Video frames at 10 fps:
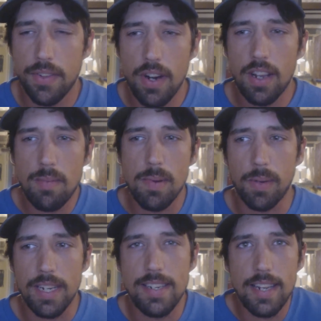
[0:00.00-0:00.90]
they're not going to be
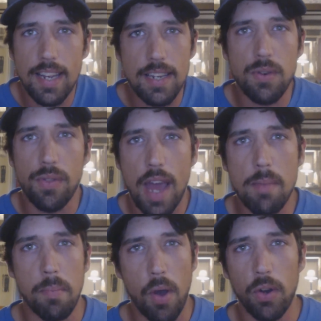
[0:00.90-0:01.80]
able to continue
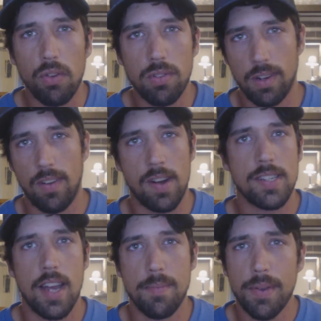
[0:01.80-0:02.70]
that model for a long
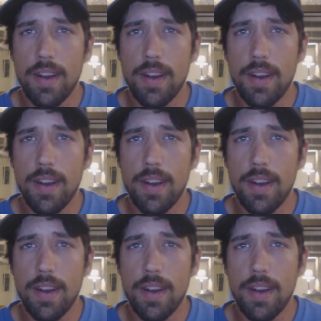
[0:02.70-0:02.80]
time.